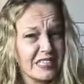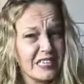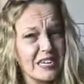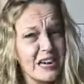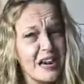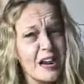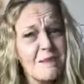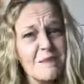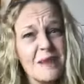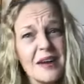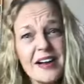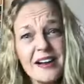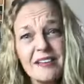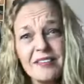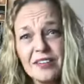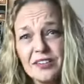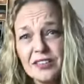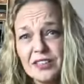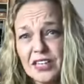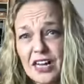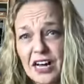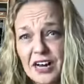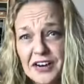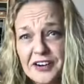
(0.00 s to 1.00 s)
I'm going to have a
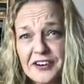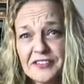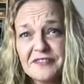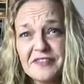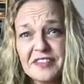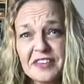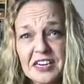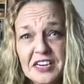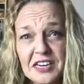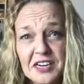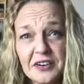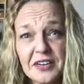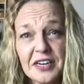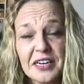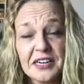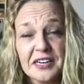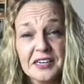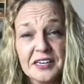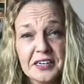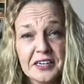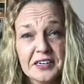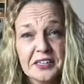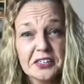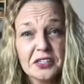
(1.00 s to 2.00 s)
lot of video
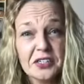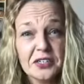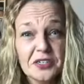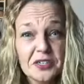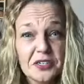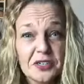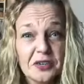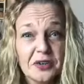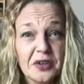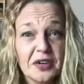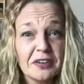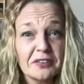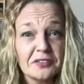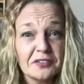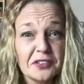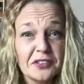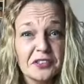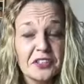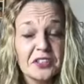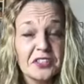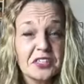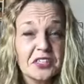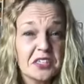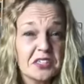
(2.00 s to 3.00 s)
editing to do after
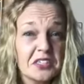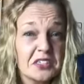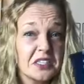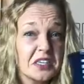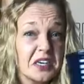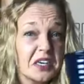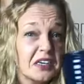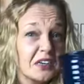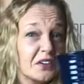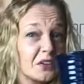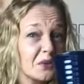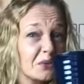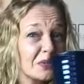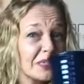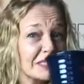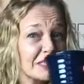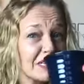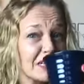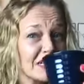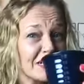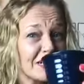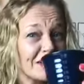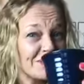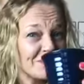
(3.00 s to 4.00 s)
this has died 3
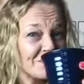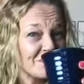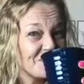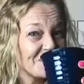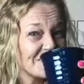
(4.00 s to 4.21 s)
times.